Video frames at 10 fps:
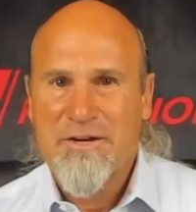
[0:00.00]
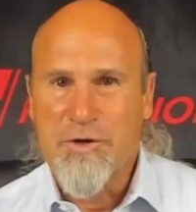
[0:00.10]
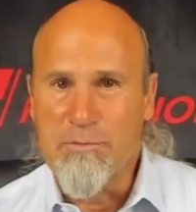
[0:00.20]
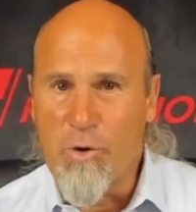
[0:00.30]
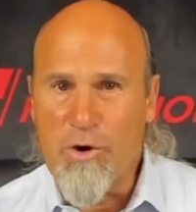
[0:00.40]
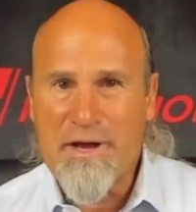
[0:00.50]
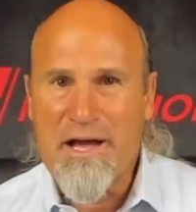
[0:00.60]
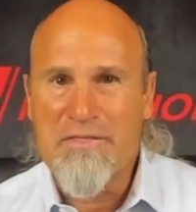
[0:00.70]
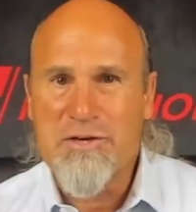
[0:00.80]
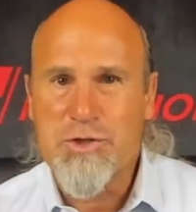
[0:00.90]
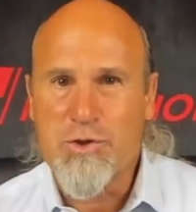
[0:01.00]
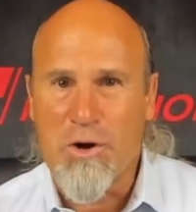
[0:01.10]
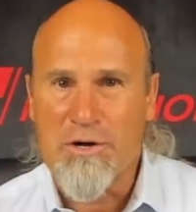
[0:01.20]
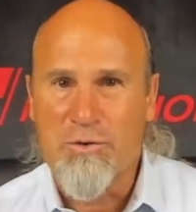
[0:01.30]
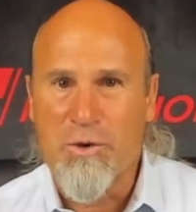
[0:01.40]
Good morning on this
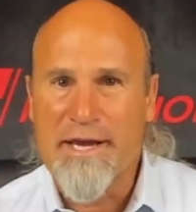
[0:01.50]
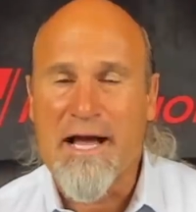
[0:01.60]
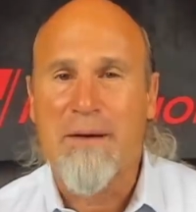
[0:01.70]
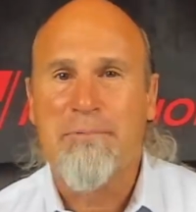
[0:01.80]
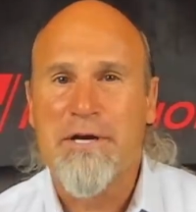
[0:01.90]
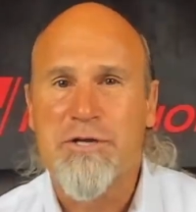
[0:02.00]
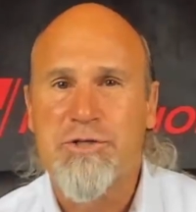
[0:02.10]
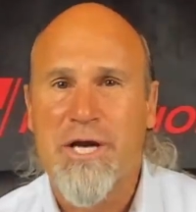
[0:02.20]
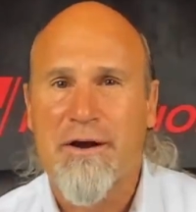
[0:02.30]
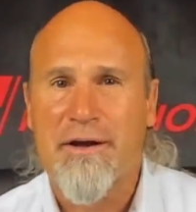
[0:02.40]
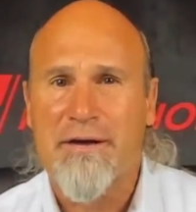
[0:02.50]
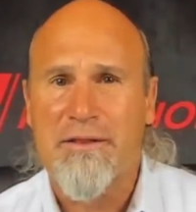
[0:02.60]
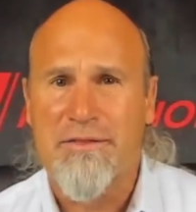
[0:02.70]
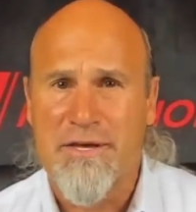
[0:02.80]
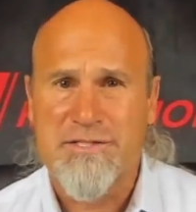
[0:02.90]
shortened week. I'm Pete
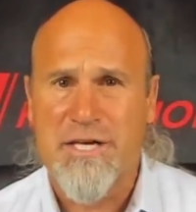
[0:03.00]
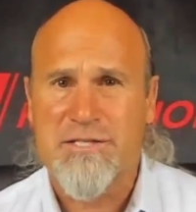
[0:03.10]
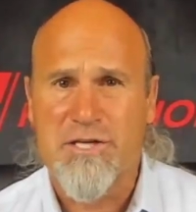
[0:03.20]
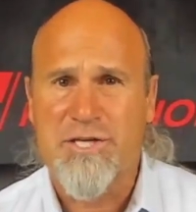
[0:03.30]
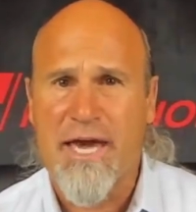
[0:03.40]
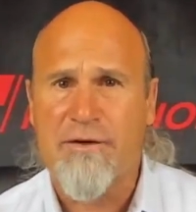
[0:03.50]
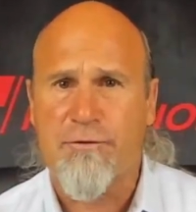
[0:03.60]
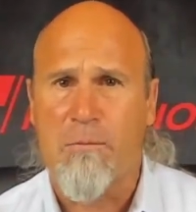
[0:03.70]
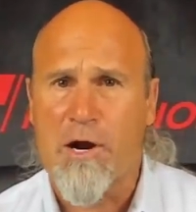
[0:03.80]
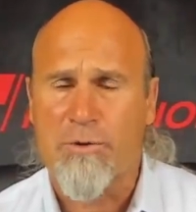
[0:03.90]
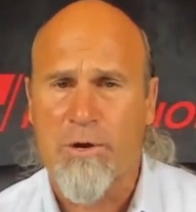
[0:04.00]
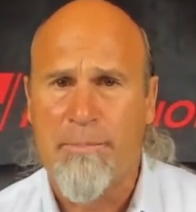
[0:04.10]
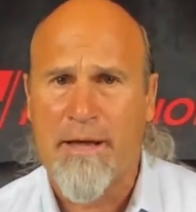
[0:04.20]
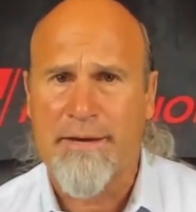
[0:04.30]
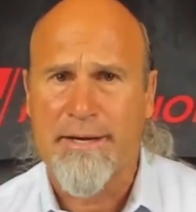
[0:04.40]
Najarian. This is The Take for Market
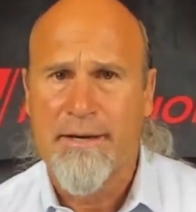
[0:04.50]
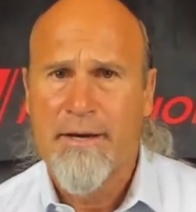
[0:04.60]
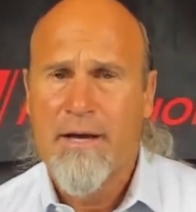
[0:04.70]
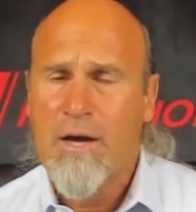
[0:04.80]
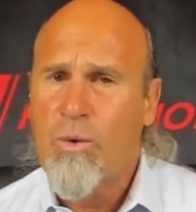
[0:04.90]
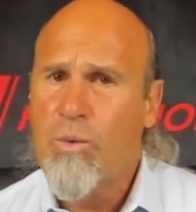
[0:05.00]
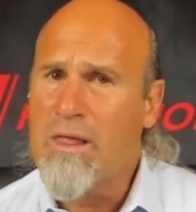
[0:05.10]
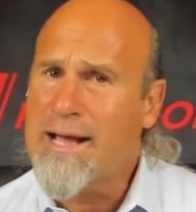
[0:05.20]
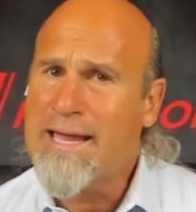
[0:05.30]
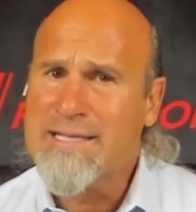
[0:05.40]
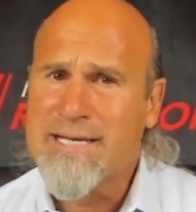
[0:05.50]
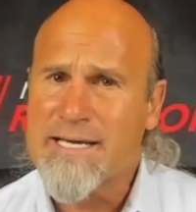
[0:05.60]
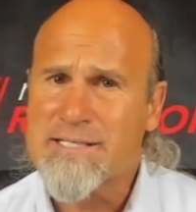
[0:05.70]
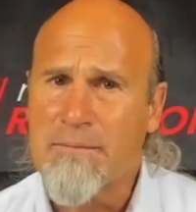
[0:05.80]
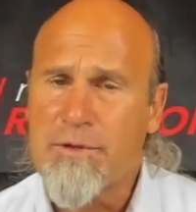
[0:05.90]
Rebellion. Well, I got to tell you
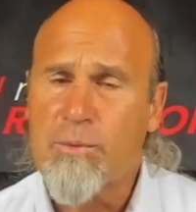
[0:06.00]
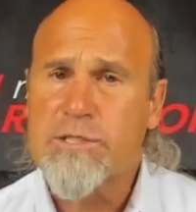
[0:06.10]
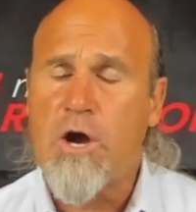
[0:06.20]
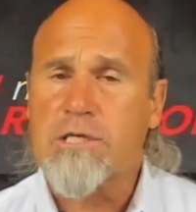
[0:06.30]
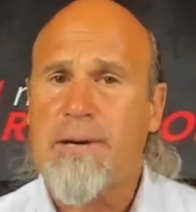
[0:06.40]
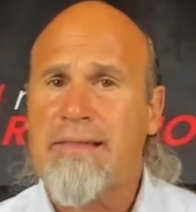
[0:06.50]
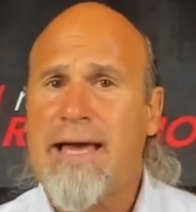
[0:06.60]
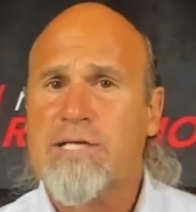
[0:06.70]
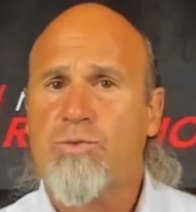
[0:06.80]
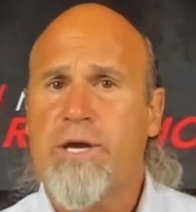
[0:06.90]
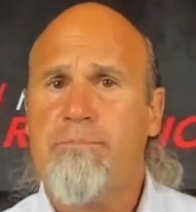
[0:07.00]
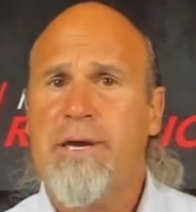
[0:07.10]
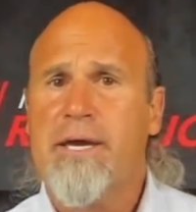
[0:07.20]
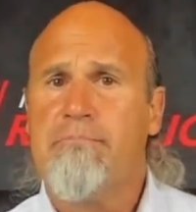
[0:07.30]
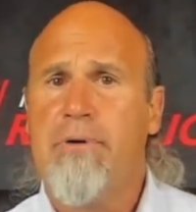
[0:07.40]
something. We talked about last week
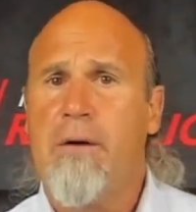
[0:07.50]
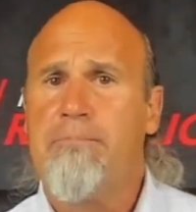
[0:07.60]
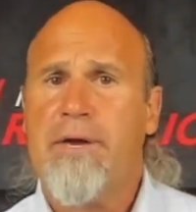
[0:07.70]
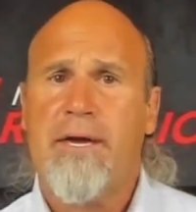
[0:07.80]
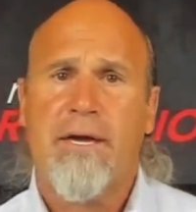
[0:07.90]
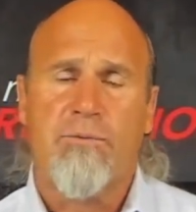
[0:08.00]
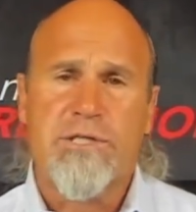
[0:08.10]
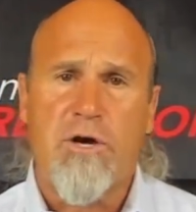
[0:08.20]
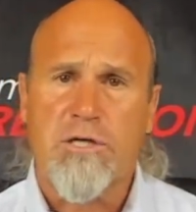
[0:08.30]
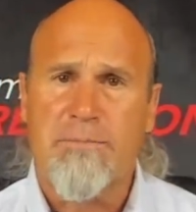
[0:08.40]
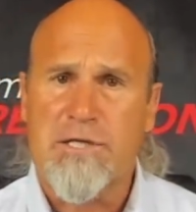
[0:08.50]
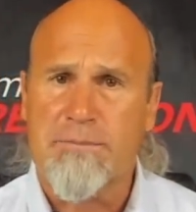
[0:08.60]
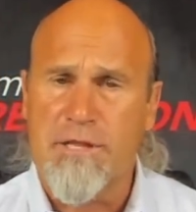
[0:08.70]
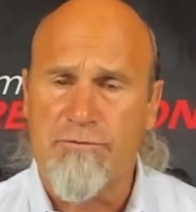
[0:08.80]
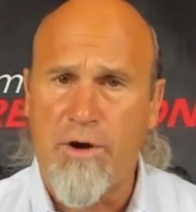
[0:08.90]
being bumpy, and we talked about some
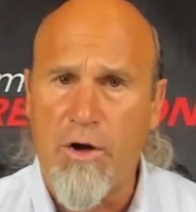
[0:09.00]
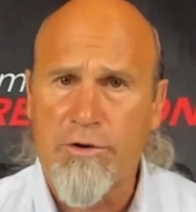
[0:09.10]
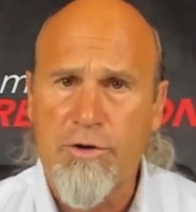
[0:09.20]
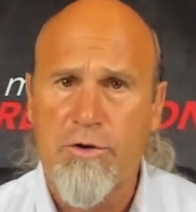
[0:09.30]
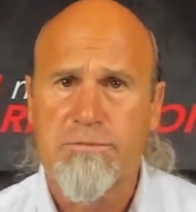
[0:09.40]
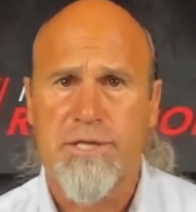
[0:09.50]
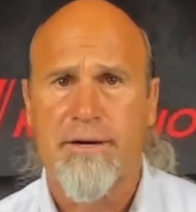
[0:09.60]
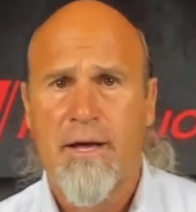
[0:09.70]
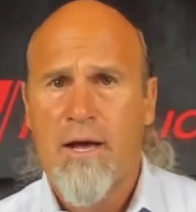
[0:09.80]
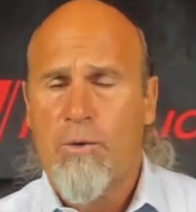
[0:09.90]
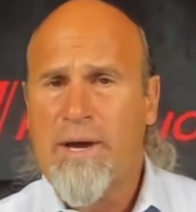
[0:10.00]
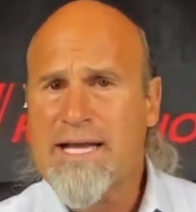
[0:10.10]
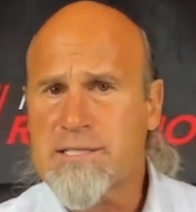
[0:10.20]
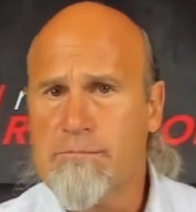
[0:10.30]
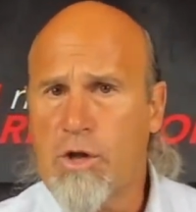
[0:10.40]
of the volumes, and we
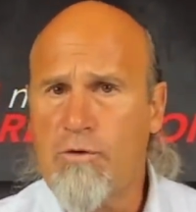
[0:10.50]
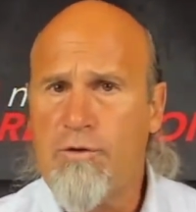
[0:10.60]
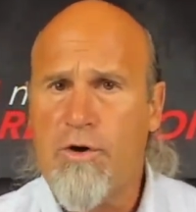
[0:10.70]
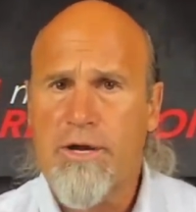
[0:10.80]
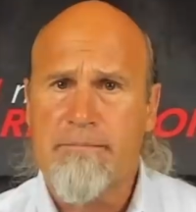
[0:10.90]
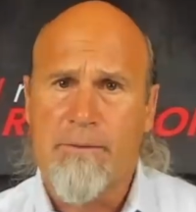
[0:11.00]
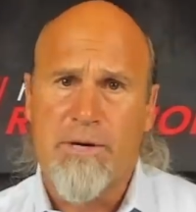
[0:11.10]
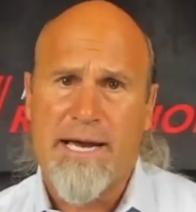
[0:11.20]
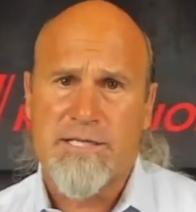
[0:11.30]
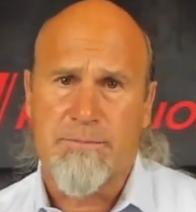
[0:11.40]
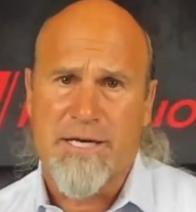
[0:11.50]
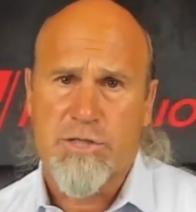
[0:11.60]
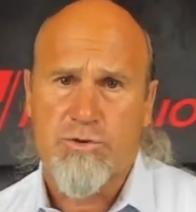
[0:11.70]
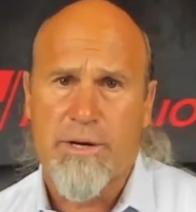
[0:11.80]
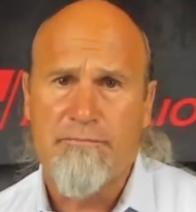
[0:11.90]
had some low volume, then we had some
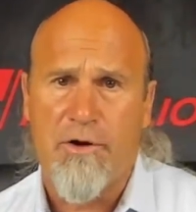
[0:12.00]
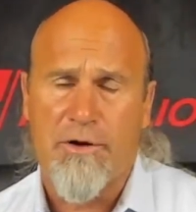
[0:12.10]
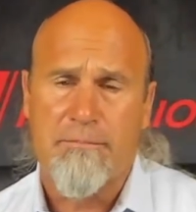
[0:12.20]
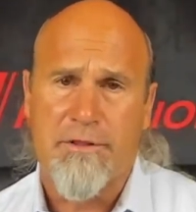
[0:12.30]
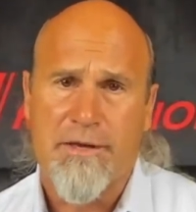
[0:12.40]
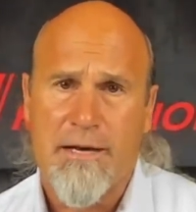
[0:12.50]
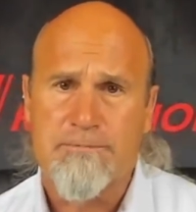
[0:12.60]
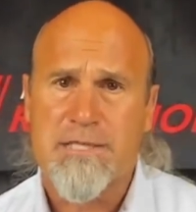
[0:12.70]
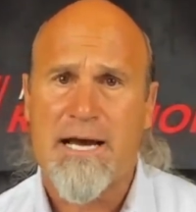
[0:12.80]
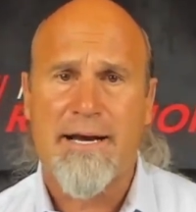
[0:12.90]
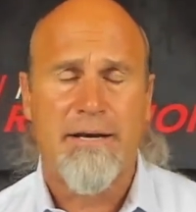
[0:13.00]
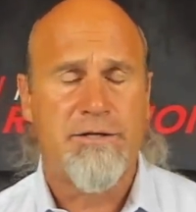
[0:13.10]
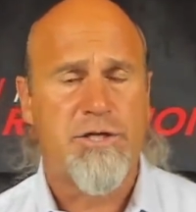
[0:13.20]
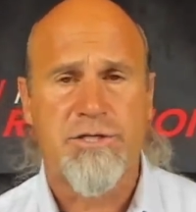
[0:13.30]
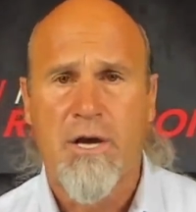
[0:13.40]
extreme volume to the upside, and just